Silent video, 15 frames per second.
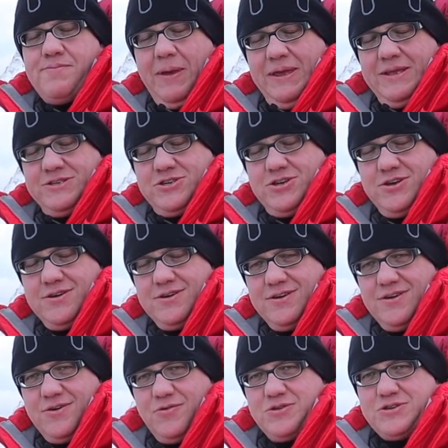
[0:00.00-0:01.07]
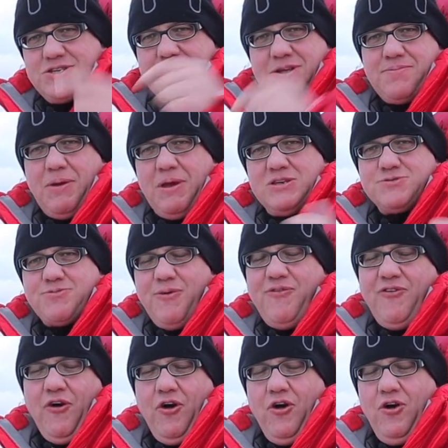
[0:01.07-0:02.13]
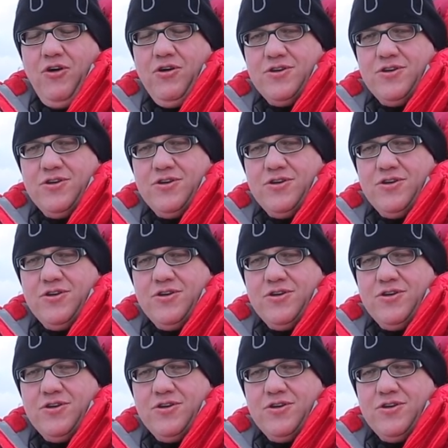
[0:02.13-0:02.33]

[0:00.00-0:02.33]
Beach, which is the beach before